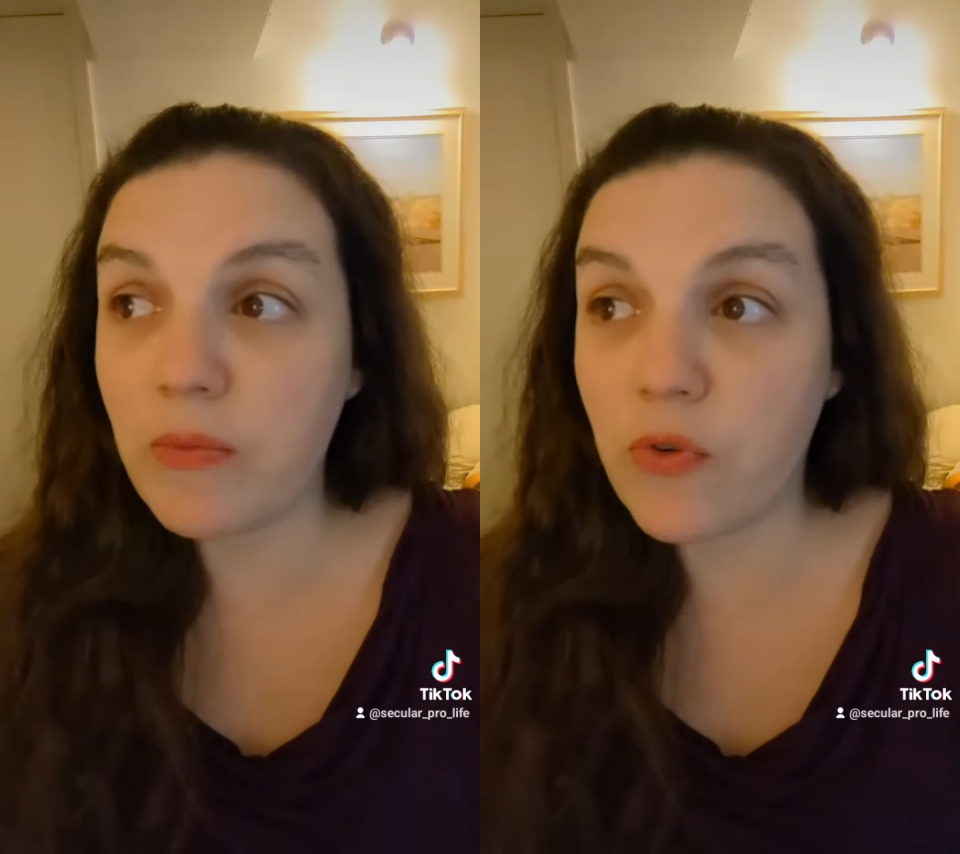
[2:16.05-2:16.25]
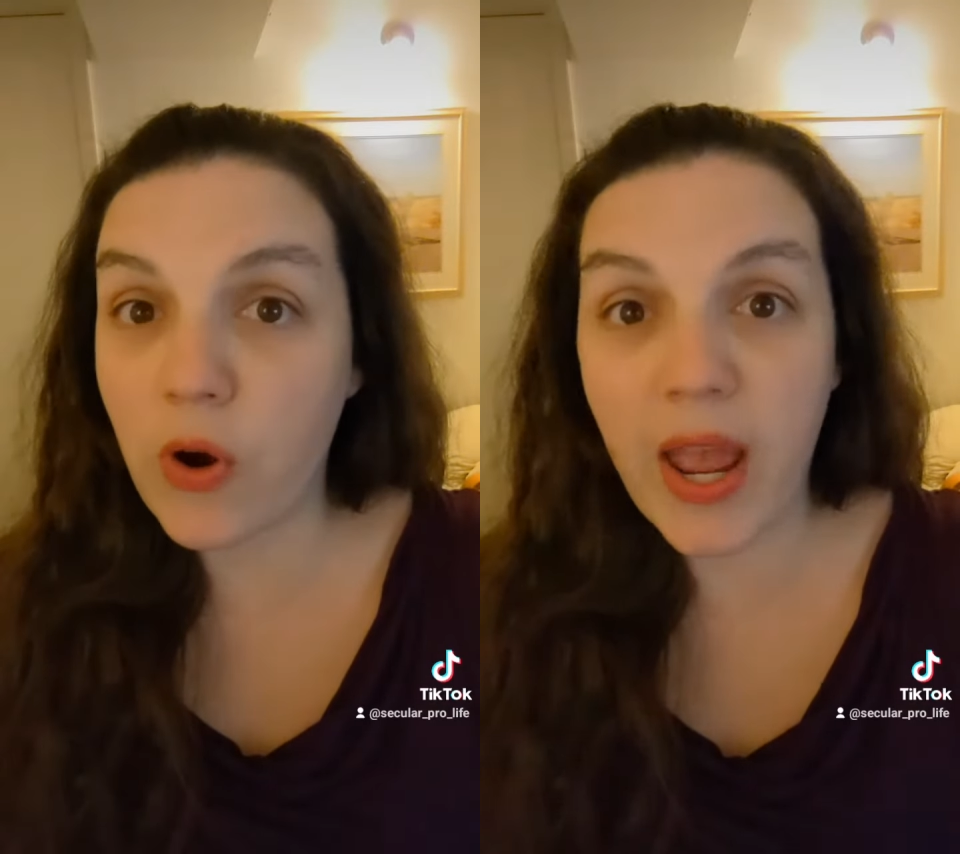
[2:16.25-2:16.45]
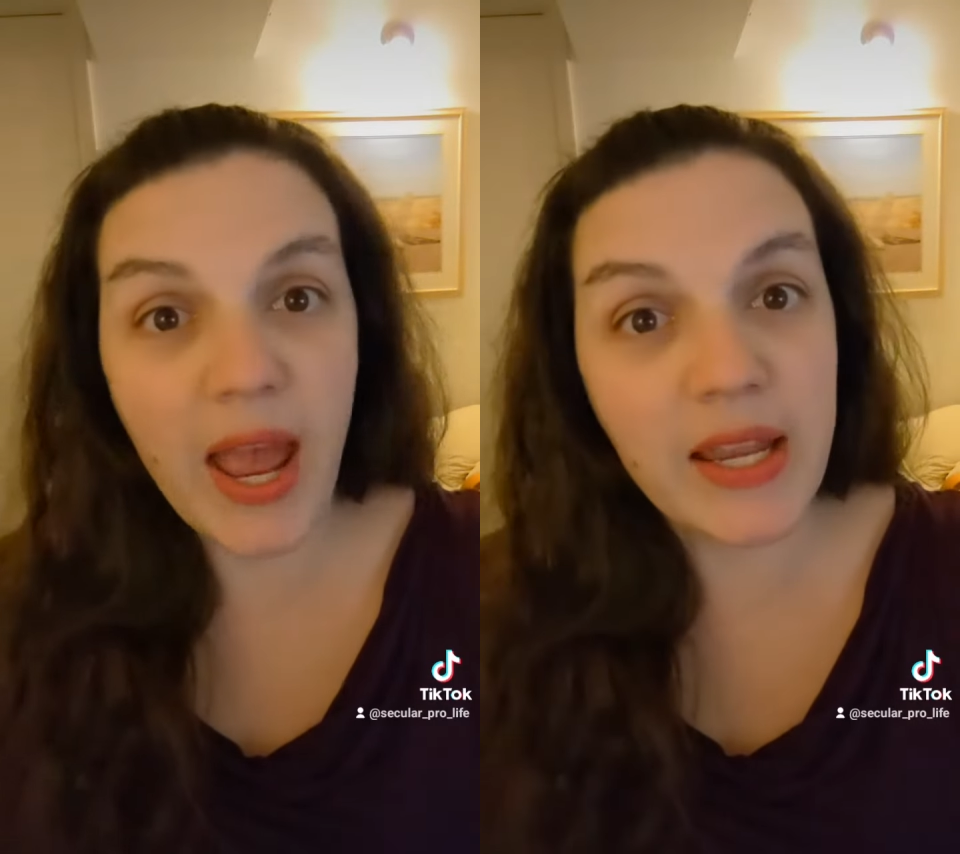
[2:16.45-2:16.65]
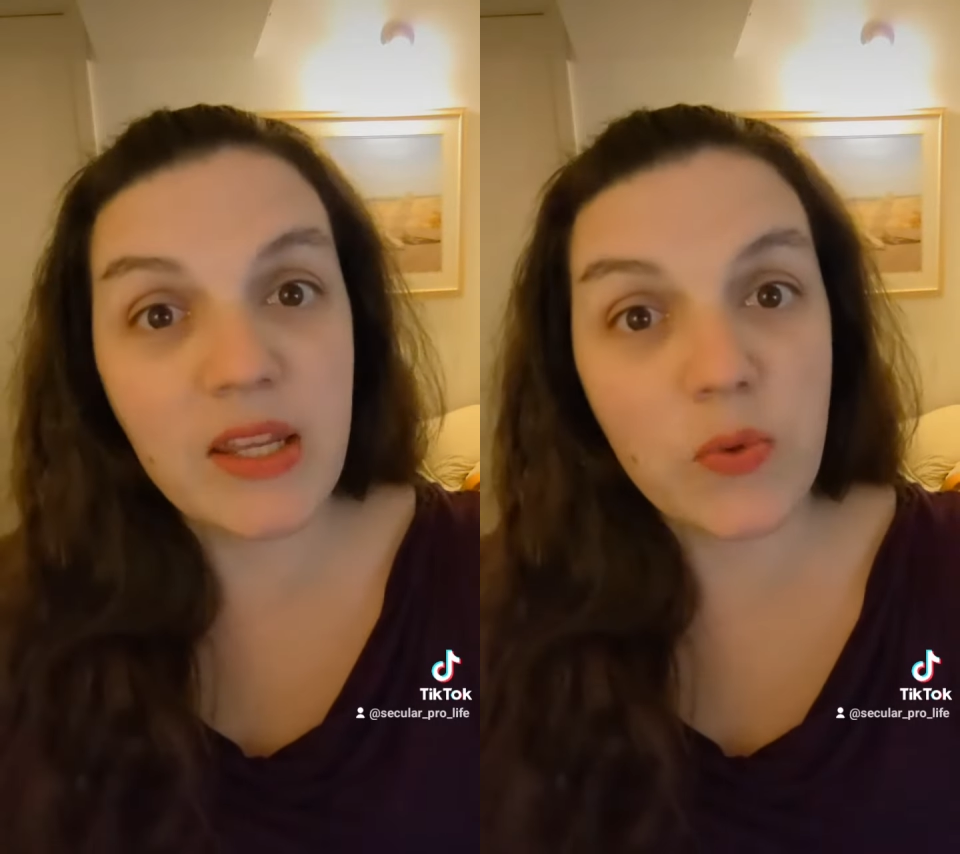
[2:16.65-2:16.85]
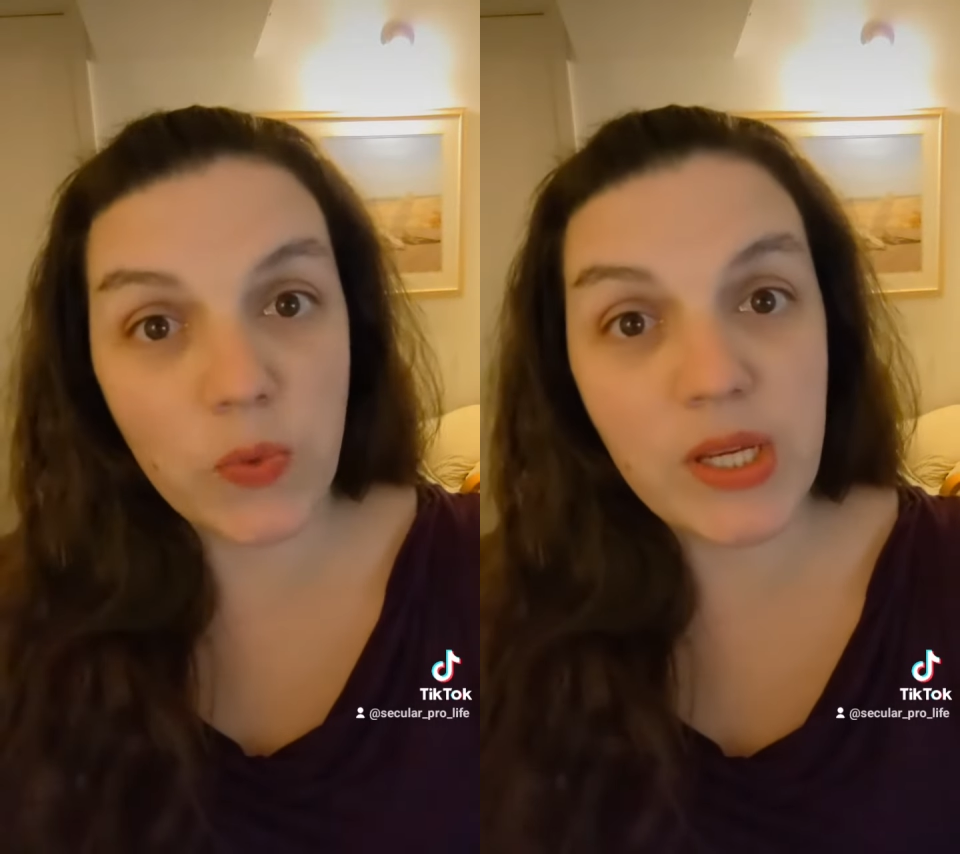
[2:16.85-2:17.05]
for
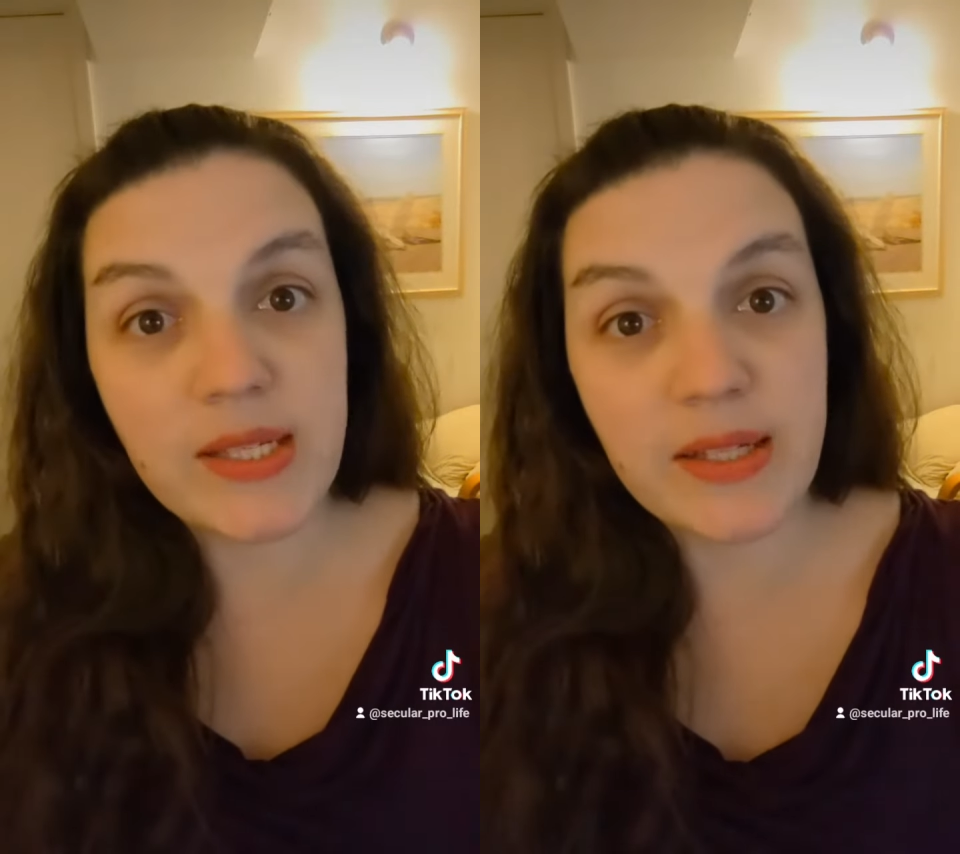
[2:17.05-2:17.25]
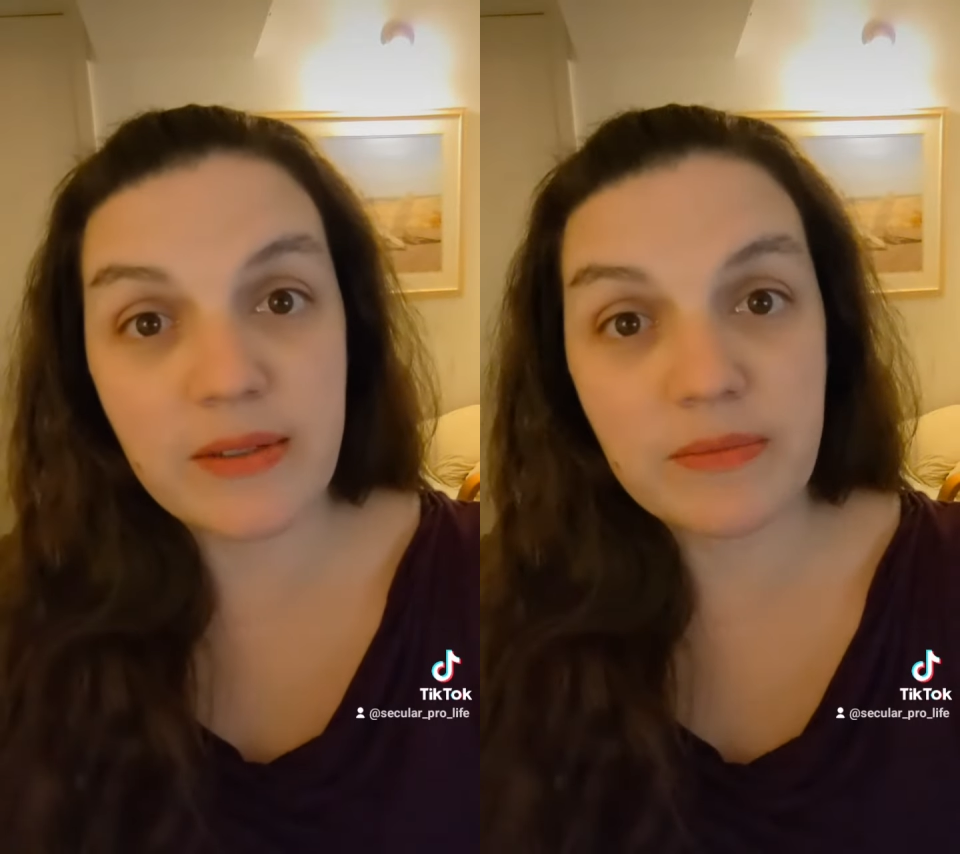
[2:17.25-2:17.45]
any reason.